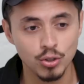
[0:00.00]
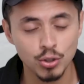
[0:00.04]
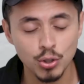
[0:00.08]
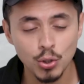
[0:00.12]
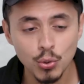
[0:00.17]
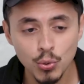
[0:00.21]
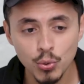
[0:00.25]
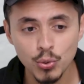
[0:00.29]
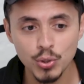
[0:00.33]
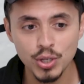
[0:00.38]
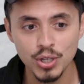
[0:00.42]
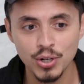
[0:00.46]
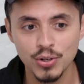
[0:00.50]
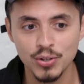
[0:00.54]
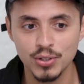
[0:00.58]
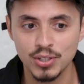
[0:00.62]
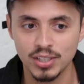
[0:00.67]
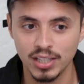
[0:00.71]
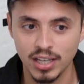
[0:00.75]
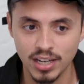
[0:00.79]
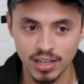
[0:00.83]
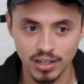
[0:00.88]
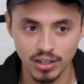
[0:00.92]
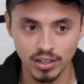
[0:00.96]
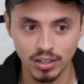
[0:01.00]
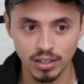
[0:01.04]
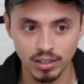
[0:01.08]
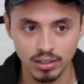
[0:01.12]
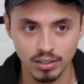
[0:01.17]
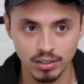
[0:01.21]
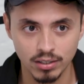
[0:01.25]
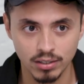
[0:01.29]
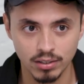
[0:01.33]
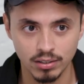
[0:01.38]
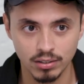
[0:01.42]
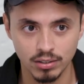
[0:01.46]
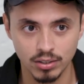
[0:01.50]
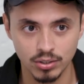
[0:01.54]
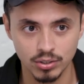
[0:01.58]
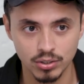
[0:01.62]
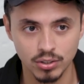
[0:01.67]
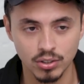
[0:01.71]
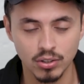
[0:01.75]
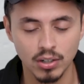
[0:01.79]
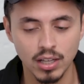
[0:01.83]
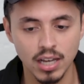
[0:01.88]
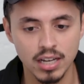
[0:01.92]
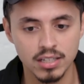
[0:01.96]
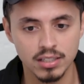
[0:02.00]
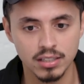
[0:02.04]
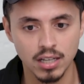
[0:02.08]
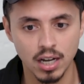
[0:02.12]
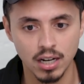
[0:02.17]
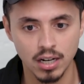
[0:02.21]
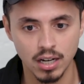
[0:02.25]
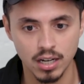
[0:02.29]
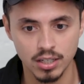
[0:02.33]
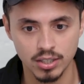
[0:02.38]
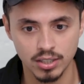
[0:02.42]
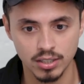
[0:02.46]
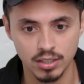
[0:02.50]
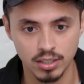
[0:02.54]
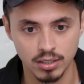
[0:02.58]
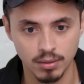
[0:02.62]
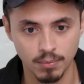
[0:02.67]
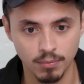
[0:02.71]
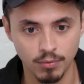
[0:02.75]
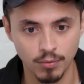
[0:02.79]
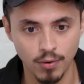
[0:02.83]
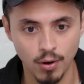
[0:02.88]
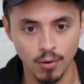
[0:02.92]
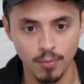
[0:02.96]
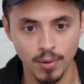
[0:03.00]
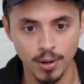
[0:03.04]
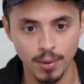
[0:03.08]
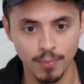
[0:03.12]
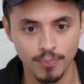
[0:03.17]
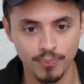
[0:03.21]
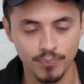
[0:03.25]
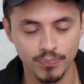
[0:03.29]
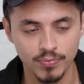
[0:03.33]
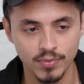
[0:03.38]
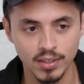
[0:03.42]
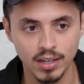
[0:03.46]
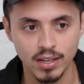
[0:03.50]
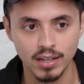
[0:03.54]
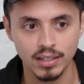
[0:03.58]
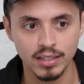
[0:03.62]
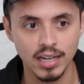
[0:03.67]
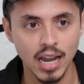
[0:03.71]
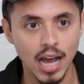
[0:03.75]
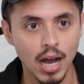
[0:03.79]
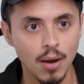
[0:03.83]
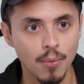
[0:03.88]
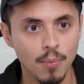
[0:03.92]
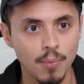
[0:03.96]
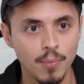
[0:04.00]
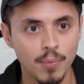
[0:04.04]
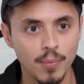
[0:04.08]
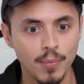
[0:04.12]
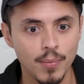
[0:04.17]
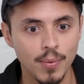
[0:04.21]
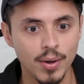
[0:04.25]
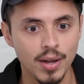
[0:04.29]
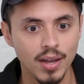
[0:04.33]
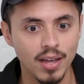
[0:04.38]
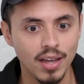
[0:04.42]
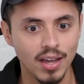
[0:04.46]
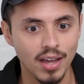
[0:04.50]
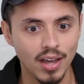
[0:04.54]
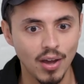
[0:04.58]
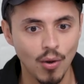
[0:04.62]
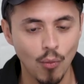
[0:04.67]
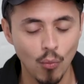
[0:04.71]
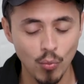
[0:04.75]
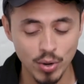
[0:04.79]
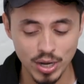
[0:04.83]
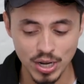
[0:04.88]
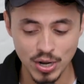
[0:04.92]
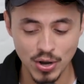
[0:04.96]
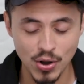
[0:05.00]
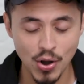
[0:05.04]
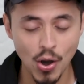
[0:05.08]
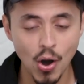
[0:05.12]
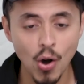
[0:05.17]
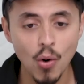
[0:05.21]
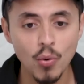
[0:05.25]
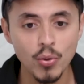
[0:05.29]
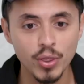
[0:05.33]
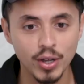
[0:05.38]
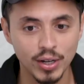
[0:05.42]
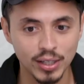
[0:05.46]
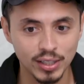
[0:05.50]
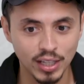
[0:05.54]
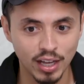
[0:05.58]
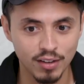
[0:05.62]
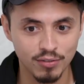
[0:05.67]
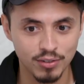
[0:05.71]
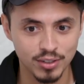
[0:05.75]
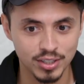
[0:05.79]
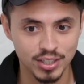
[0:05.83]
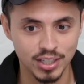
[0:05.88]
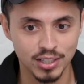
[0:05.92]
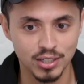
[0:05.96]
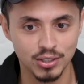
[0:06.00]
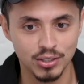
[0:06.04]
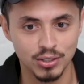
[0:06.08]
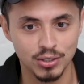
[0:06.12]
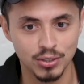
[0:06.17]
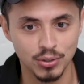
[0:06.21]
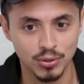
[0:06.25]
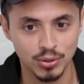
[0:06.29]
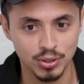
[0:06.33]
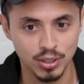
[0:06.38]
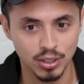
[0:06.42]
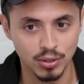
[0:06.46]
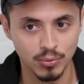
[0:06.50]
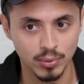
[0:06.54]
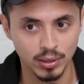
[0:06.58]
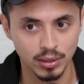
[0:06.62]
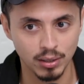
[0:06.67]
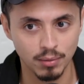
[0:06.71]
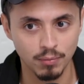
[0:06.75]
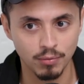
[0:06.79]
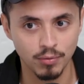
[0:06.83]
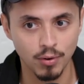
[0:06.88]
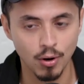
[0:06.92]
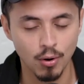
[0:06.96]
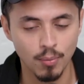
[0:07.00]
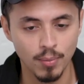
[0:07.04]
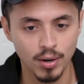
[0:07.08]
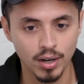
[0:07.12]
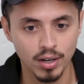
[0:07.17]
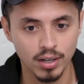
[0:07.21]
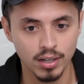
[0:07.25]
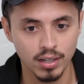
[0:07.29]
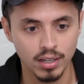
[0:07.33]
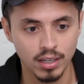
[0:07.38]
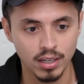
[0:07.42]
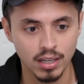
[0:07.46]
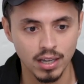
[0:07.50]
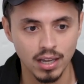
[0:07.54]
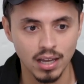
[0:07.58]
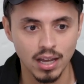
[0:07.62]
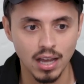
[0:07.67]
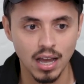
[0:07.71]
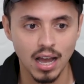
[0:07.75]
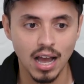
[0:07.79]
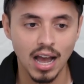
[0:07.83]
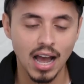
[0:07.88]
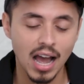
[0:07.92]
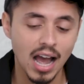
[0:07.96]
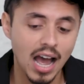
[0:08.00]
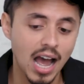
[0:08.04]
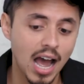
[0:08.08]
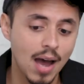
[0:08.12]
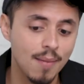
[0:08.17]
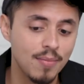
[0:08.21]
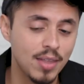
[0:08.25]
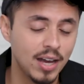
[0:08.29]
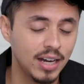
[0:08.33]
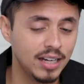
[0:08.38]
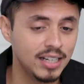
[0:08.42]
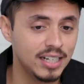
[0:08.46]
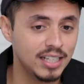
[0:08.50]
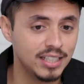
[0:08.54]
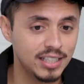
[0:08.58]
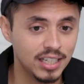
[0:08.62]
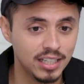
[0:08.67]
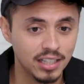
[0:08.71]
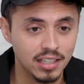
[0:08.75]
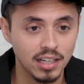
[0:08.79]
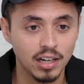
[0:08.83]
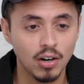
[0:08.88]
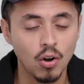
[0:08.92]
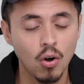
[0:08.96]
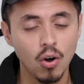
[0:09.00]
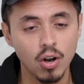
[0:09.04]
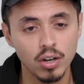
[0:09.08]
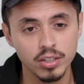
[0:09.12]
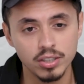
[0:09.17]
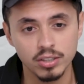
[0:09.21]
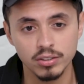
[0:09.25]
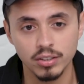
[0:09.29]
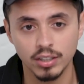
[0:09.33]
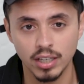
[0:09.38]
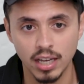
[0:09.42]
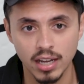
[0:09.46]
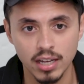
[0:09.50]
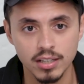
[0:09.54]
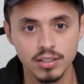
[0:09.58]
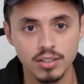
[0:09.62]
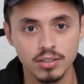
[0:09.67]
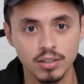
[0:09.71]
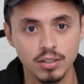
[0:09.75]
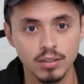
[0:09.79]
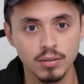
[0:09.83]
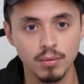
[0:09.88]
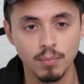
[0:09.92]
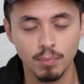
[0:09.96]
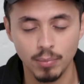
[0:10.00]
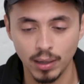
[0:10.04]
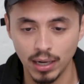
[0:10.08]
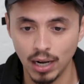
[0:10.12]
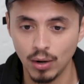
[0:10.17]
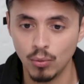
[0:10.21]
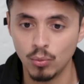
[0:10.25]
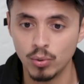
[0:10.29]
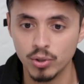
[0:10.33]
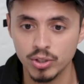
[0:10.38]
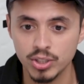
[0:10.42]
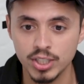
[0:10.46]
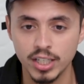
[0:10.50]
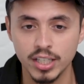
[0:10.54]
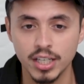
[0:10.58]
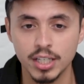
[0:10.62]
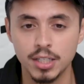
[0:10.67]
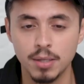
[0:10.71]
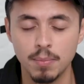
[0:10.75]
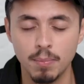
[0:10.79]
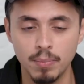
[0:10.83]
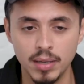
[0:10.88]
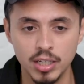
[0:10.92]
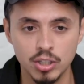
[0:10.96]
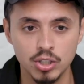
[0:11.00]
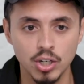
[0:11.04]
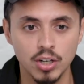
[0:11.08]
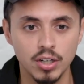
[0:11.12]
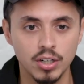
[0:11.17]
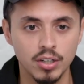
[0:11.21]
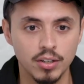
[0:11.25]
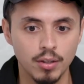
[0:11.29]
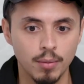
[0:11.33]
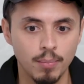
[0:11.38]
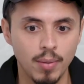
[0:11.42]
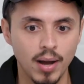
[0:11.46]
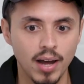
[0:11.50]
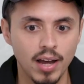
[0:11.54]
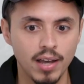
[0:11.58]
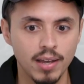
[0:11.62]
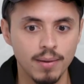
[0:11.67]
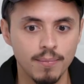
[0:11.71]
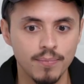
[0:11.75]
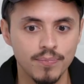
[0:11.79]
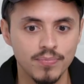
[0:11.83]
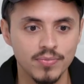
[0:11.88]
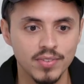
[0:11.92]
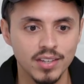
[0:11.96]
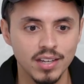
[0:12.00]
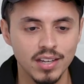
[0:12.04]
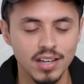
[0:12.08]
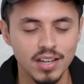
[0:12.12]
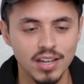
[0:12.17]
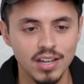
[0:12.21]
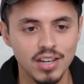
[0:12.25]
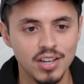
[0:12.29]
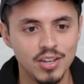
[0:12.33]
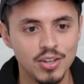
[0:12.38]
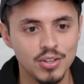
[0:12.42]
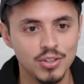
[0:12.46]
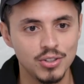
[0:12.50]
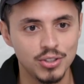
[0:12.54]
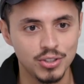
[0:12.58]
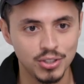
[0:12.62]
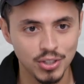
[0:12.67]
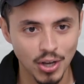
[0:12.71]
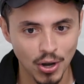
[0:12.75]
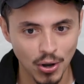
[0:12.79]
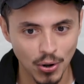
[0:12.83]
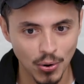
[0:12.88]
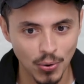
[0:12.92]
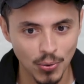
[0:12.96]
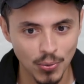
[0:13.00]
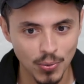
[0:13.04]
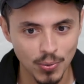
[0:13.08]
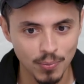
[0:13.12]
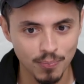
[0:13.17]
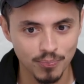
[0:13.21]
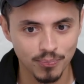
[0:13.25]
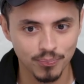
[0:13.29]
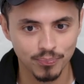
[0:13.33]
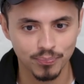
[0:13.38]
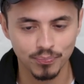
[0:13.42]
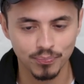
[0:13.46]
Two years later, this girl has non-Hodgkin's lymphoma. Now, we know that glyphosate is associated with lymphoma. I'm not gonna say that caused her cancer, but I will say that's a big chunk of the pie. So